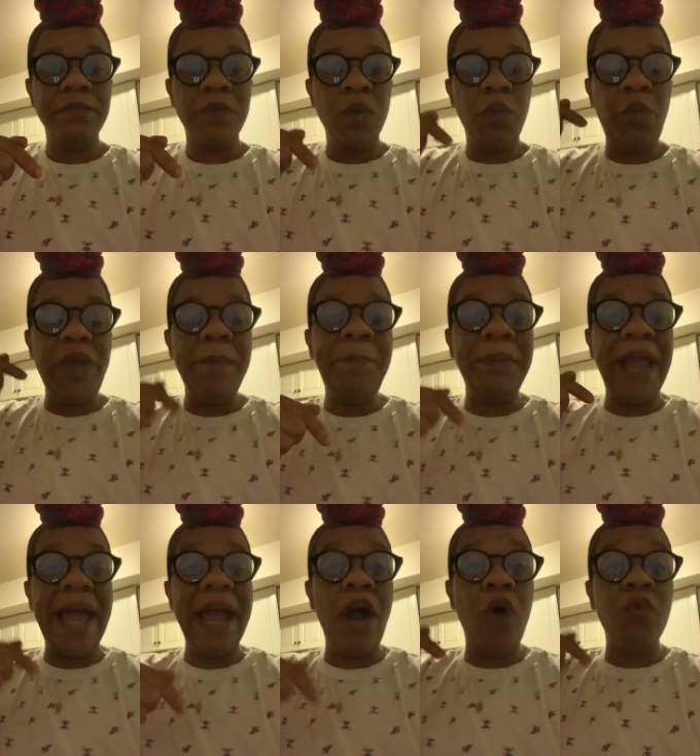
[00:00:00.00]
We
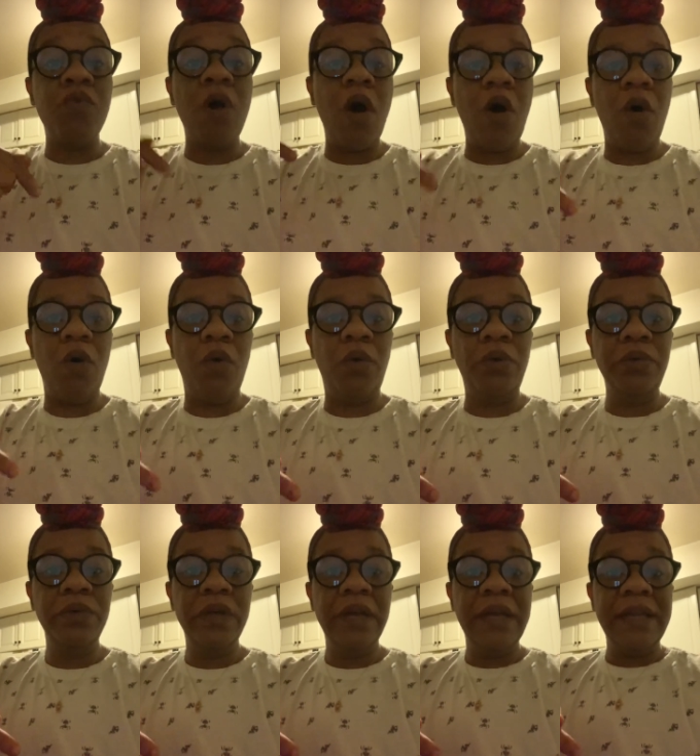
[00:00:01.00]
play a role
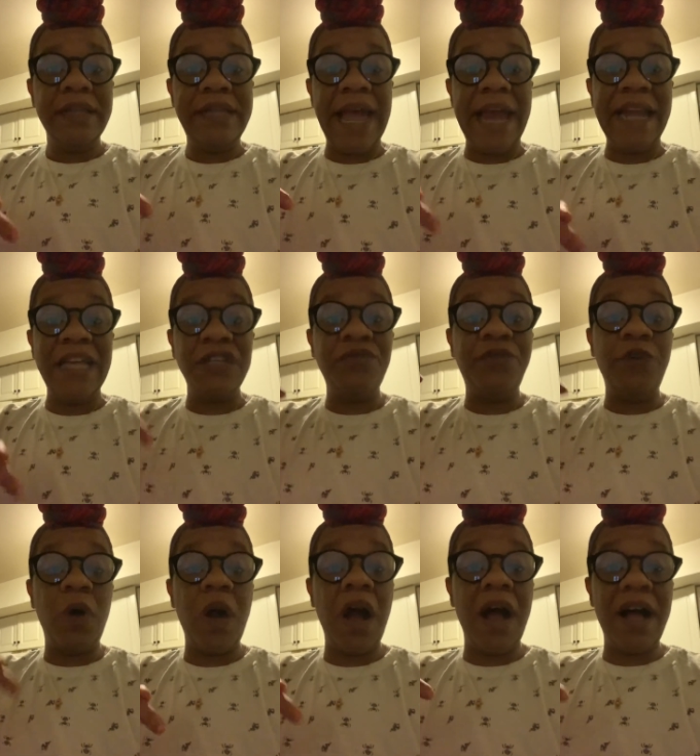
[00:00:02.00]
that is
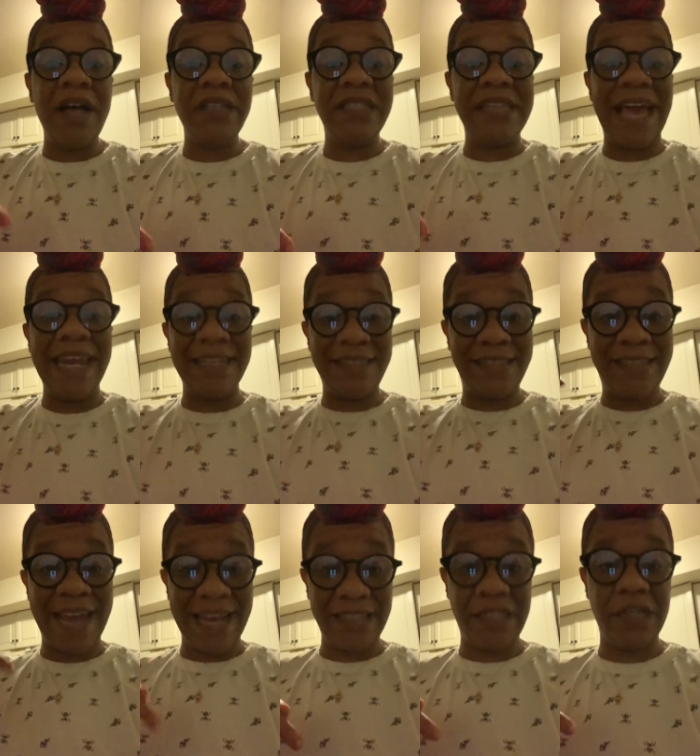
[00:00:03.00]
for us, that is
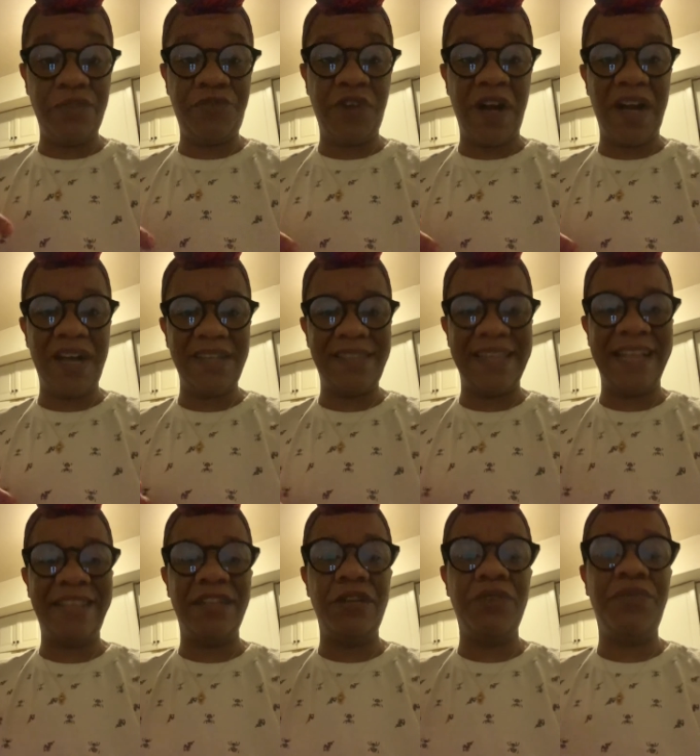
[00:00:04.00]
destined for us, that
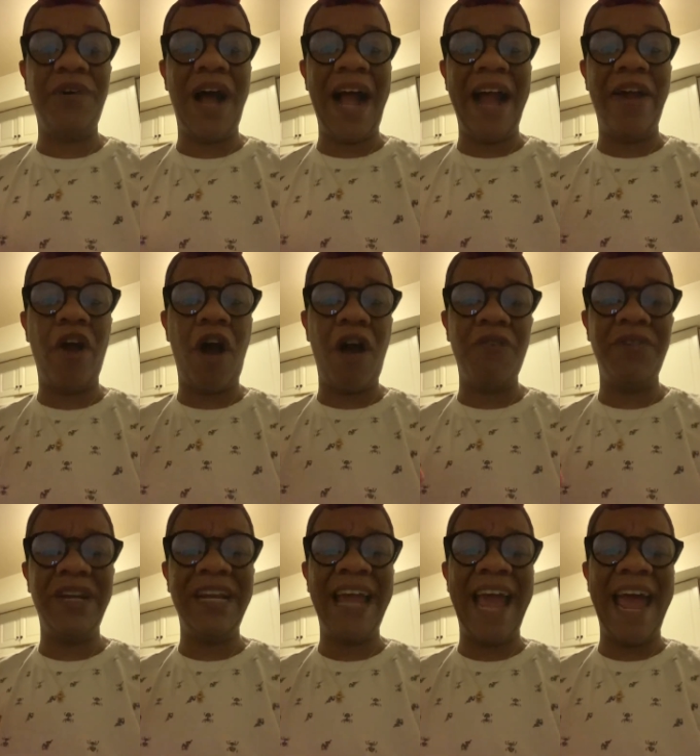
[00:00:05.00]
the divine
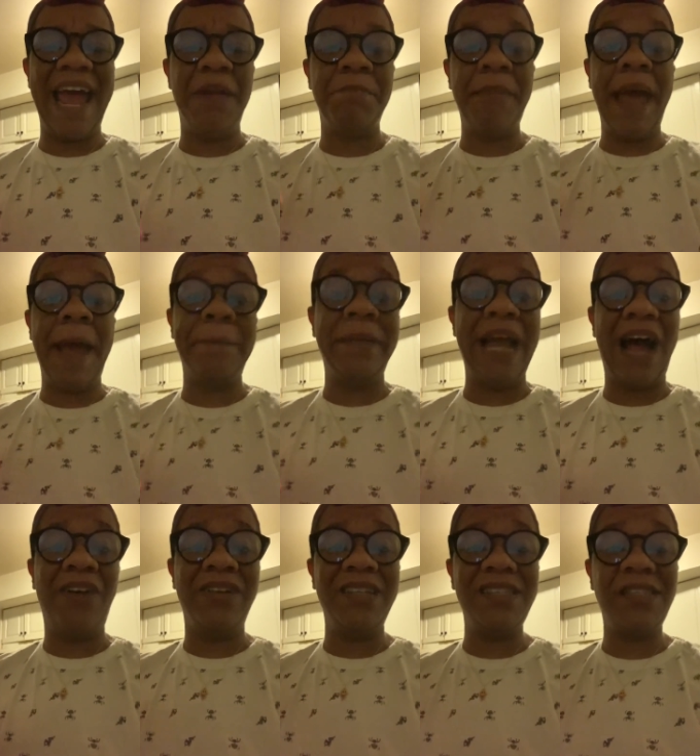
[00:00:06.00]
already had mapped
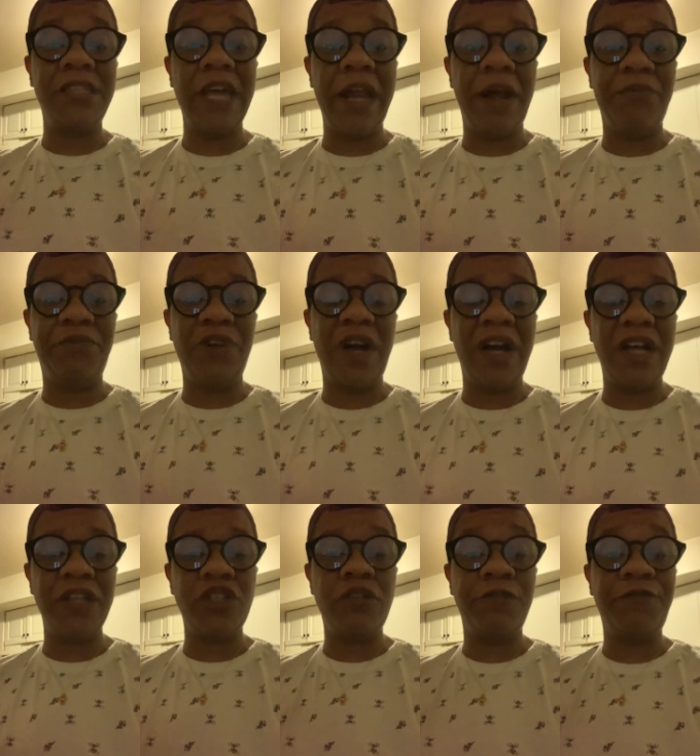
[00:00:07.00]
out and set up for
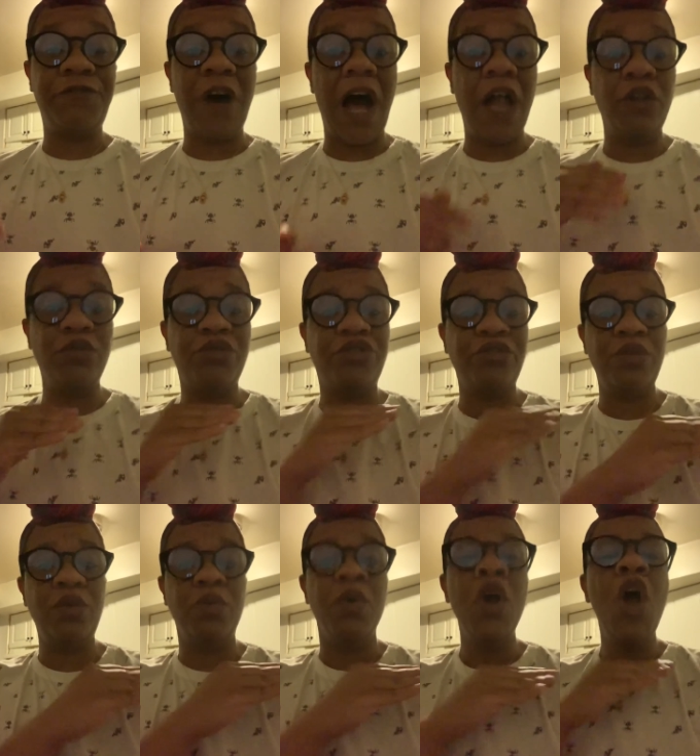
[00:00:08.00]
us to follow
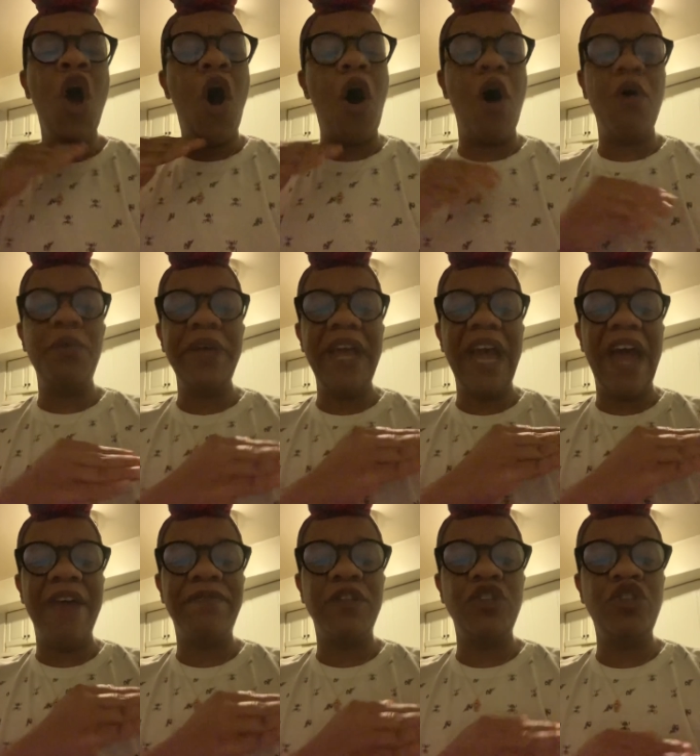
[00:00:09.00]
through. All we
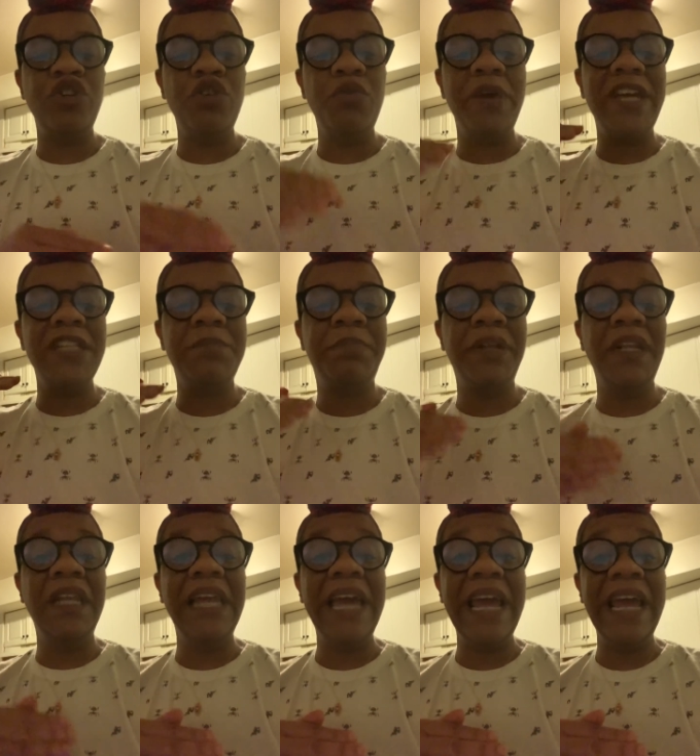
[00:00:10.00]
have to do is
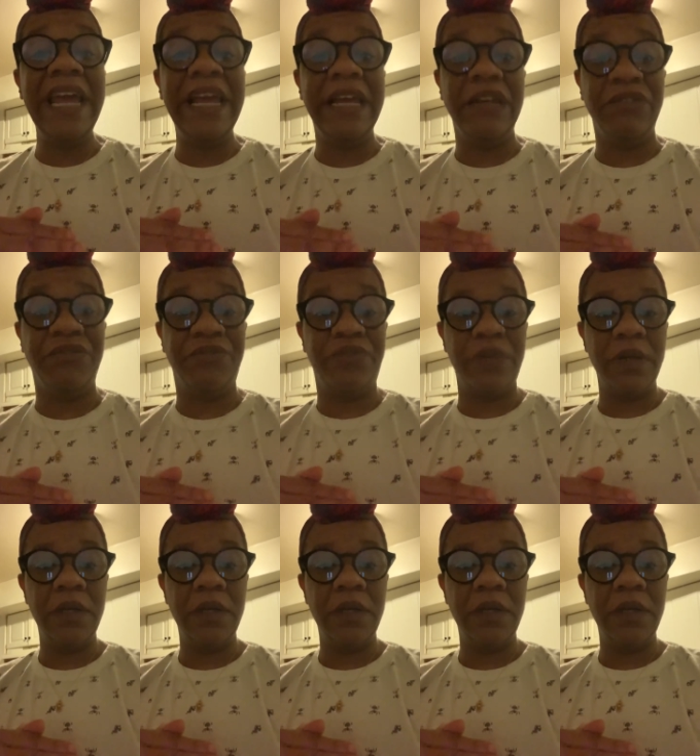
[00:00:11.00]
believe.